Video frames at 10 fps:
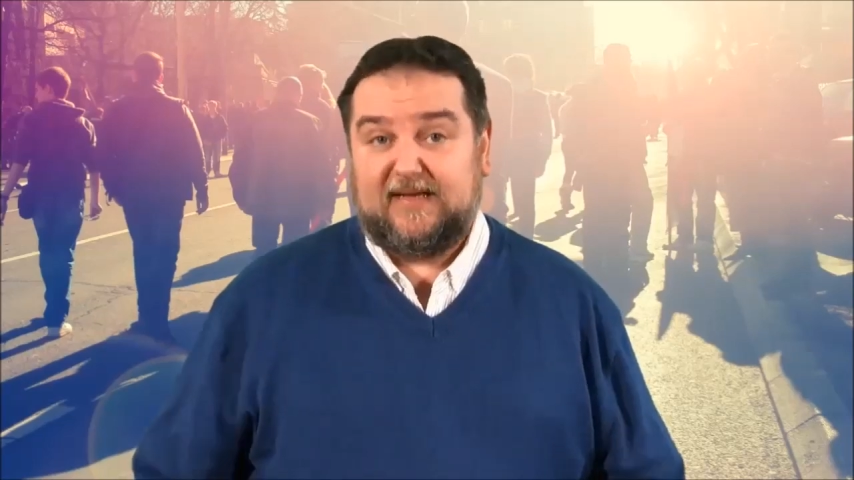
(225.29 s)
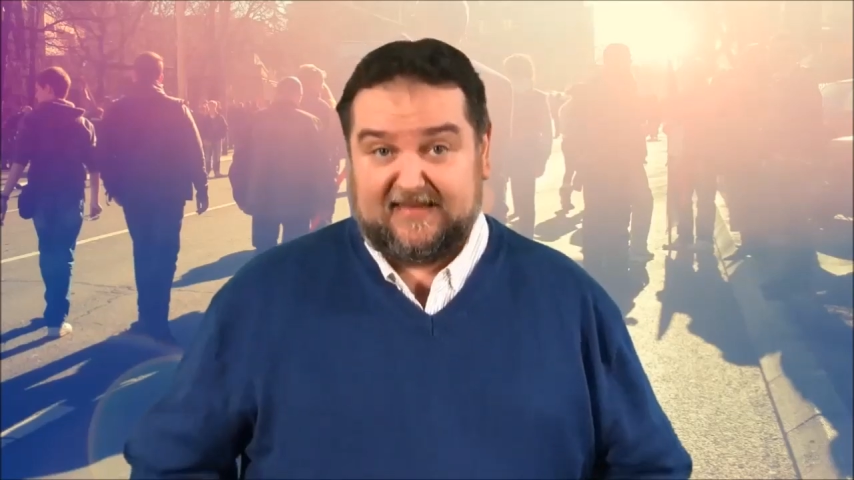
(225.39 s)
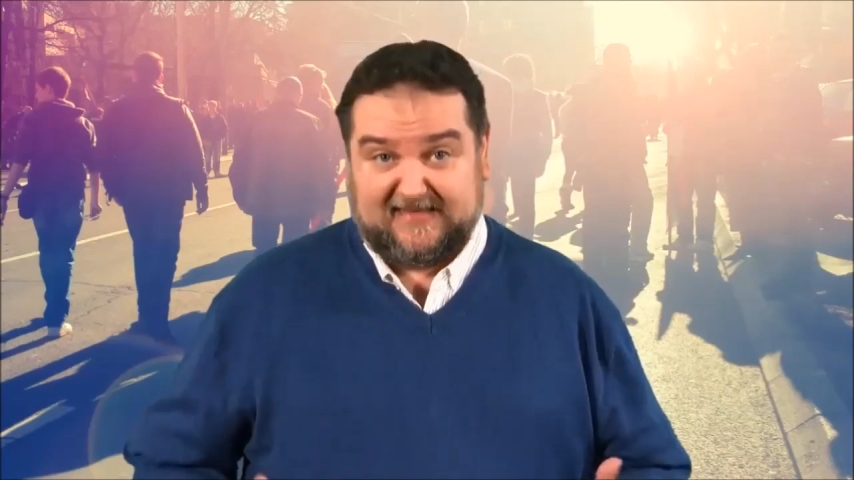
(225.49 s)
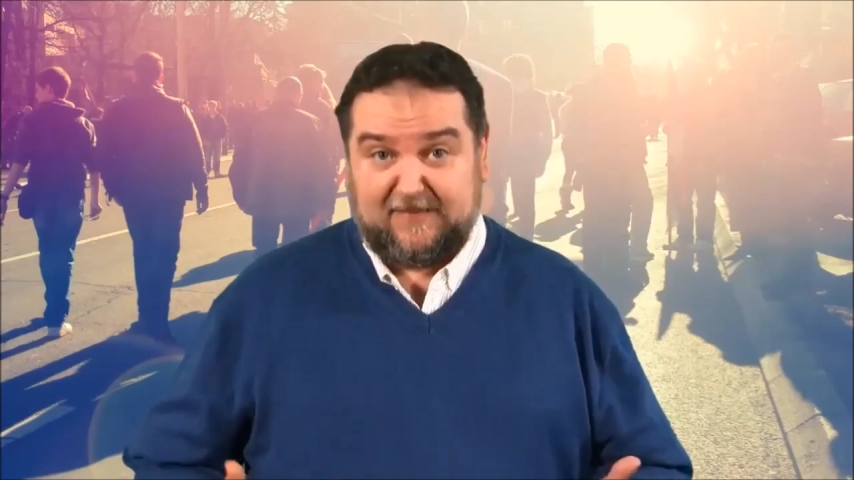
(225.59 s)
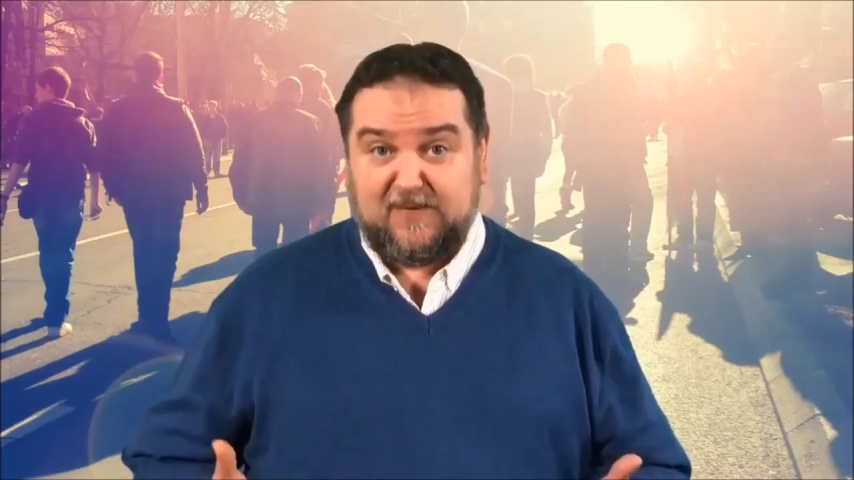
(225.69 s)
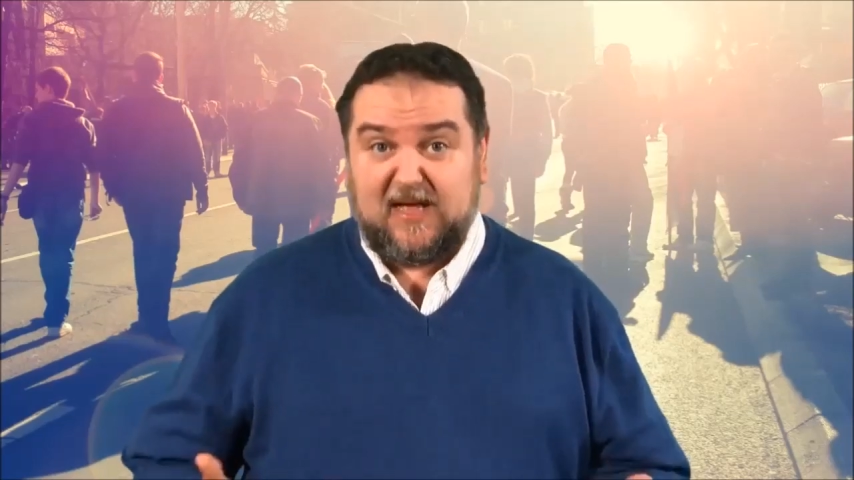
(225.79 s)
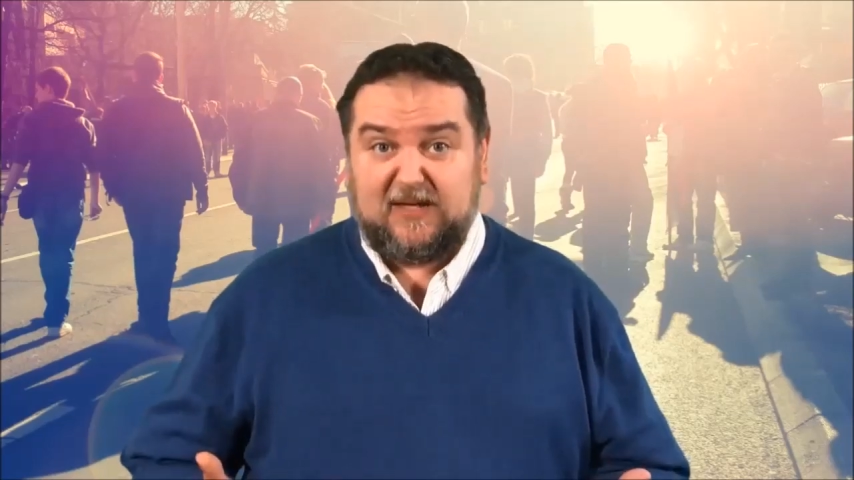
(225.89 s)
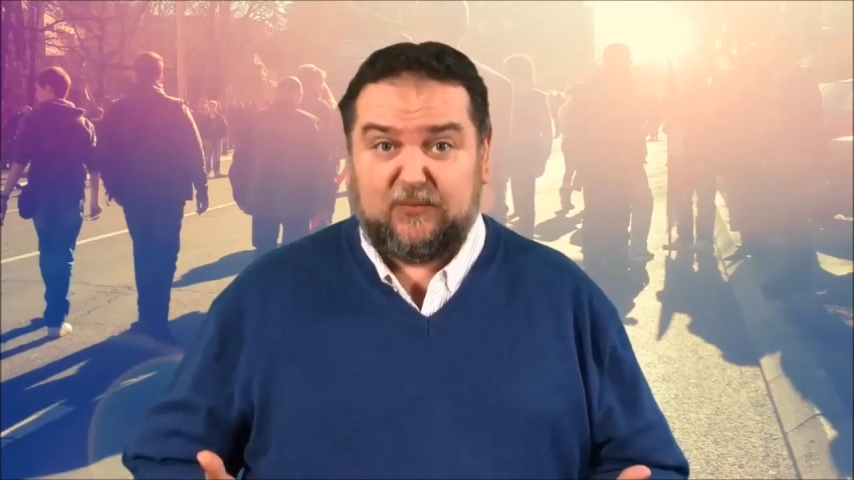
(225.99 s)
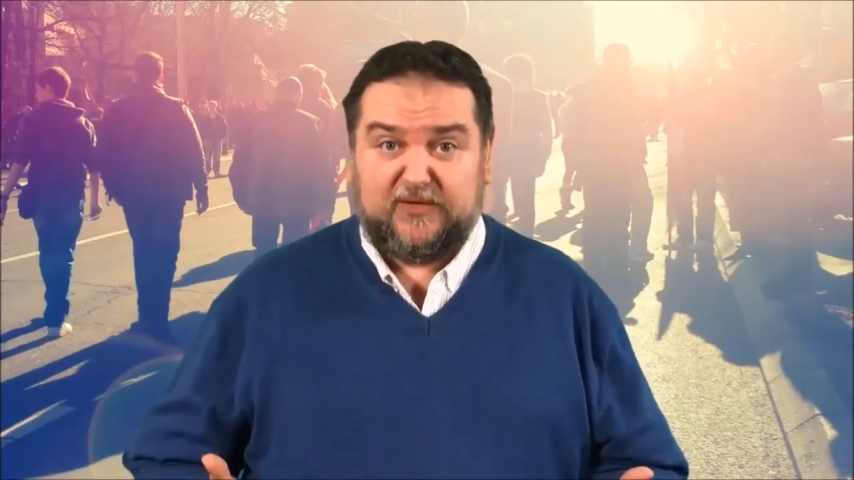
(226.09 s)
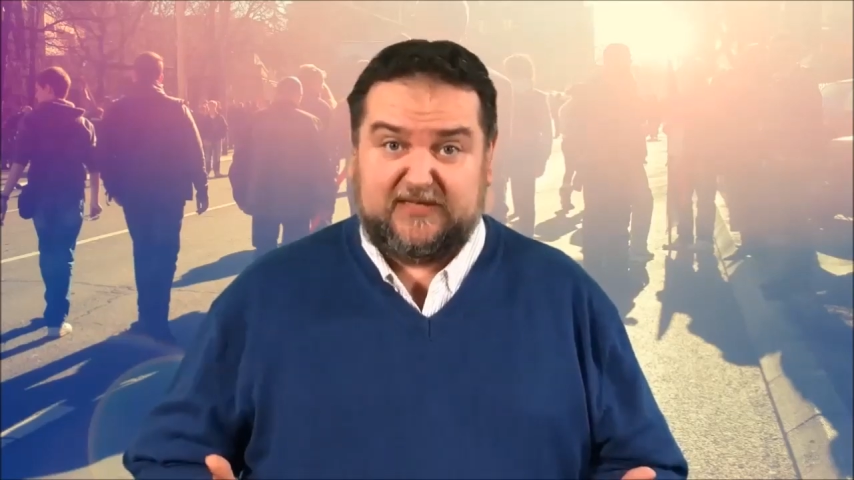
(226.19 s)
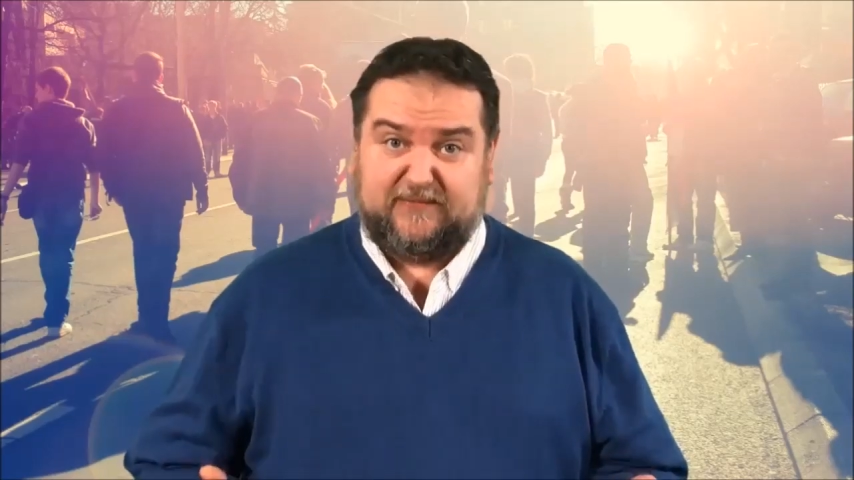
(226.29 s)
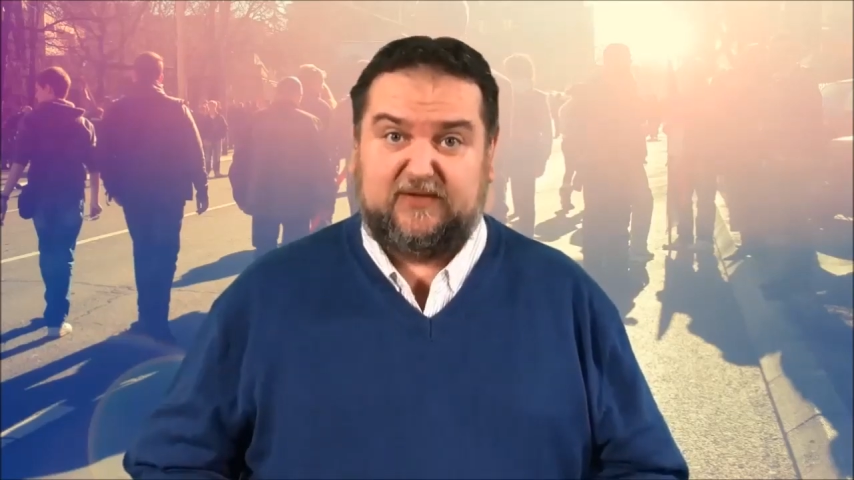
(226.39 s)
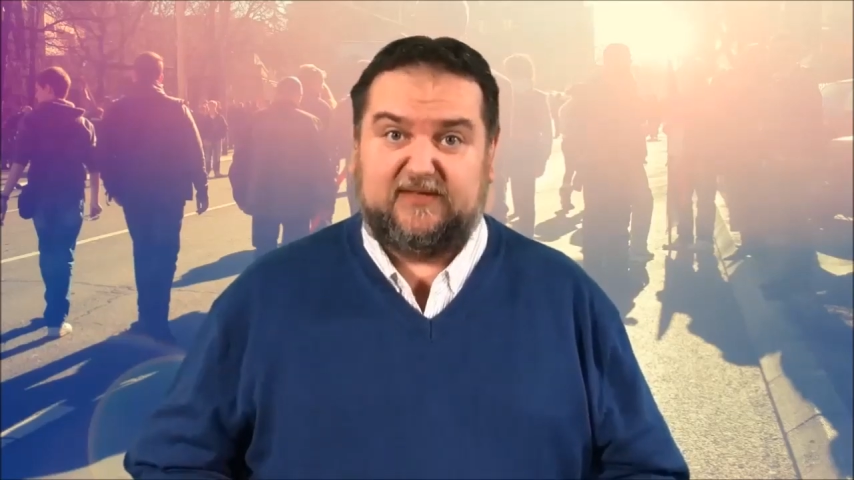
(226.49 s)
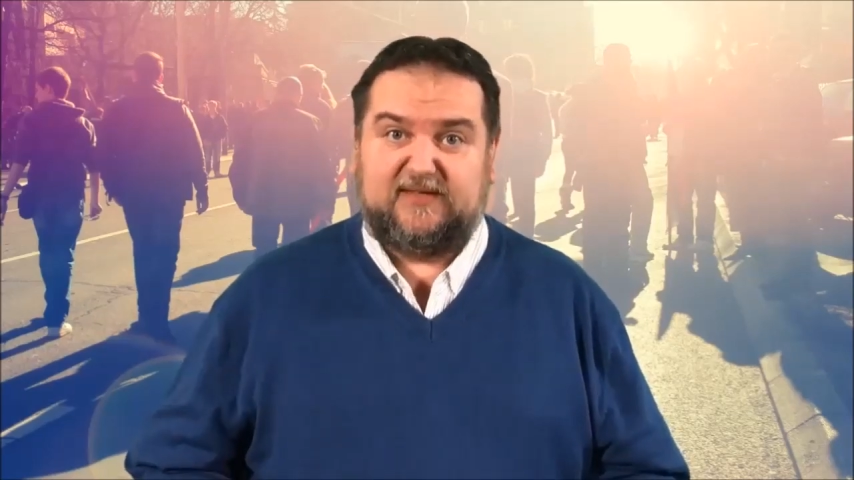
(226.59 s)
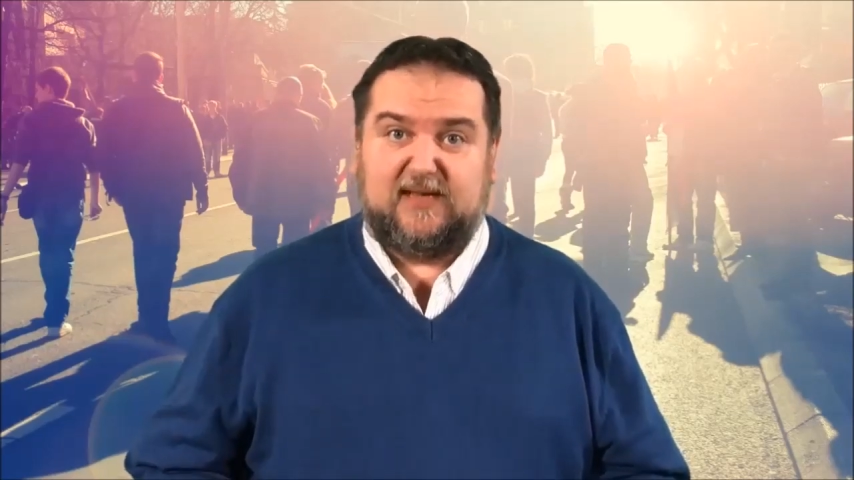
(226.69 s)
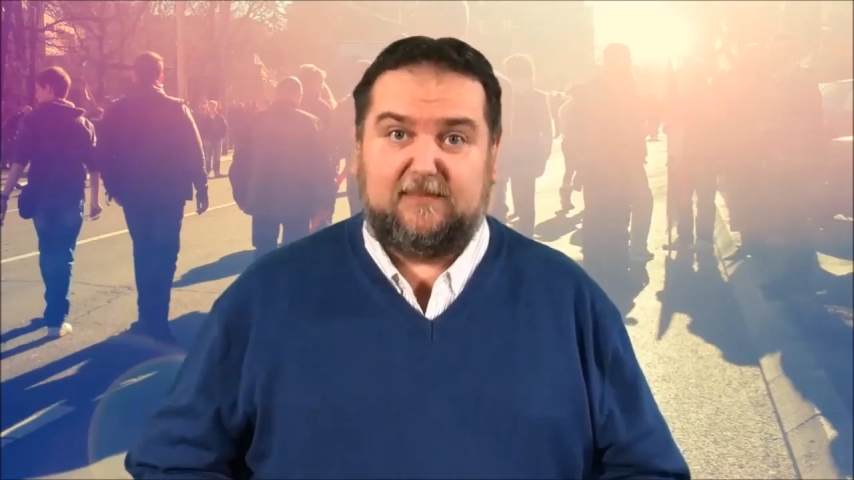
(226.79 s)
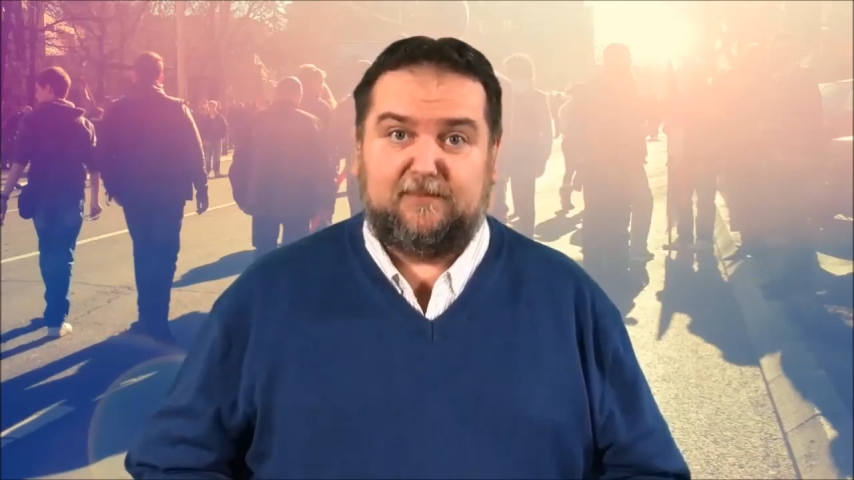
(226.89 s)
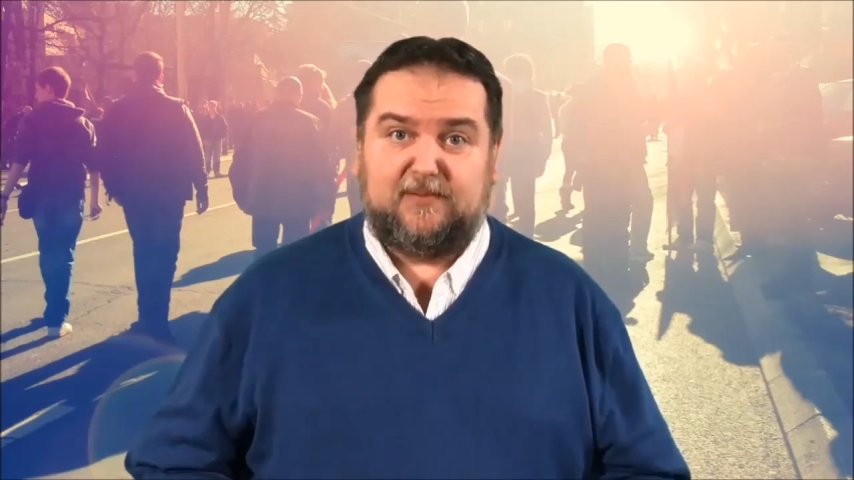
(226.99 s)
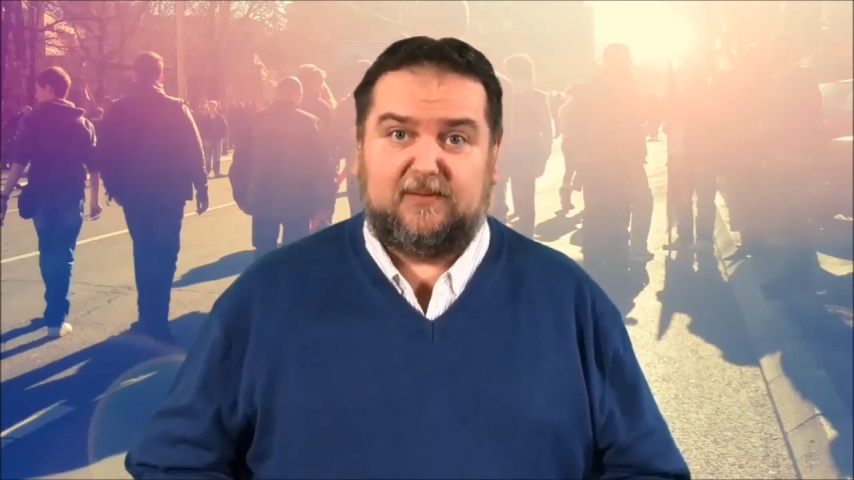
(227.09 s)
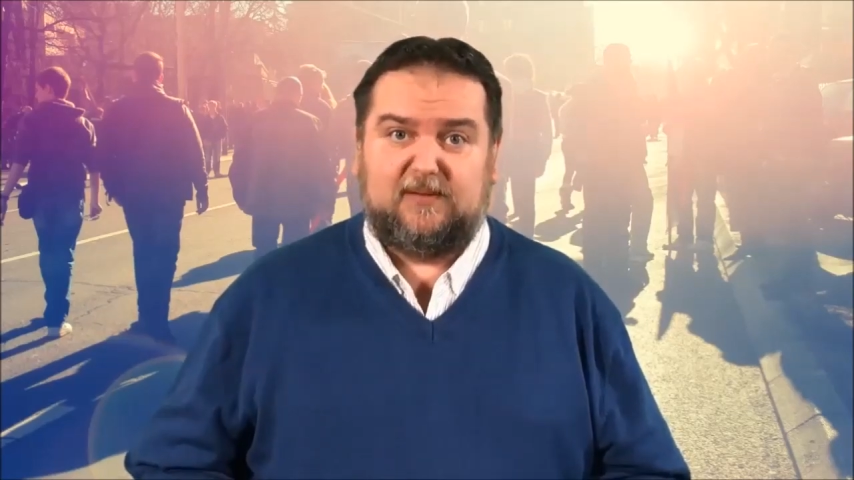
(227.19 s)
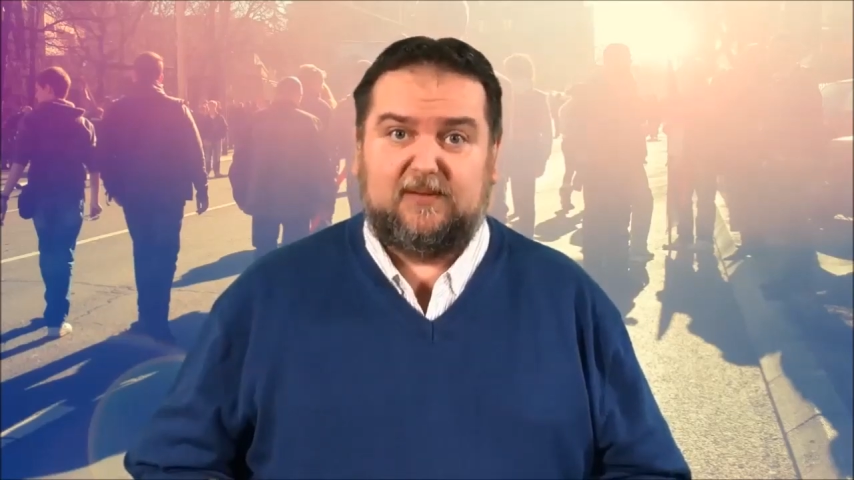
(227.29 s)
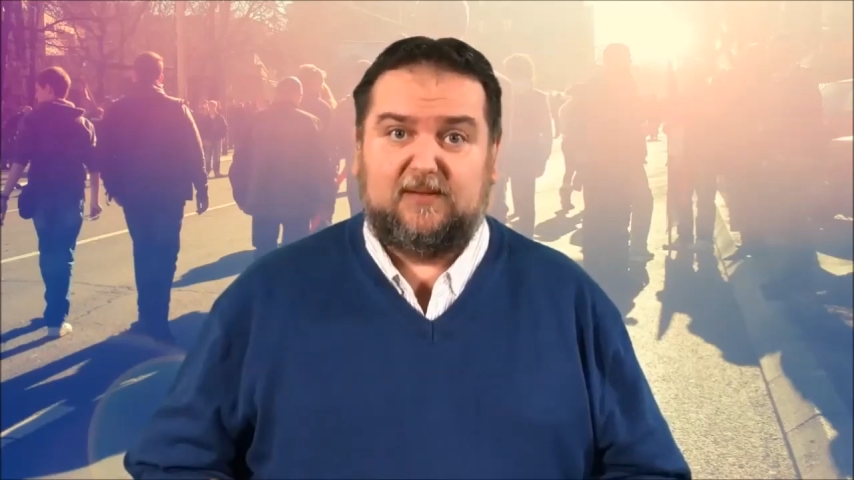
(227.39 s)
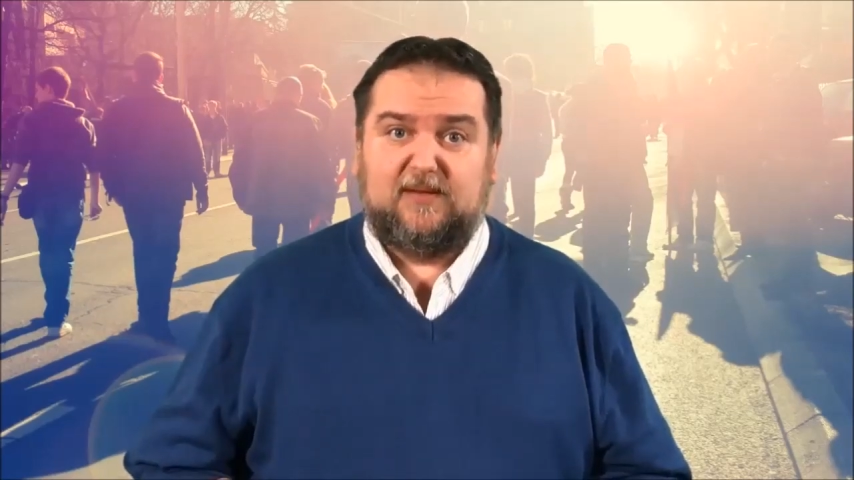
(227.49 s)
In some countries, for example,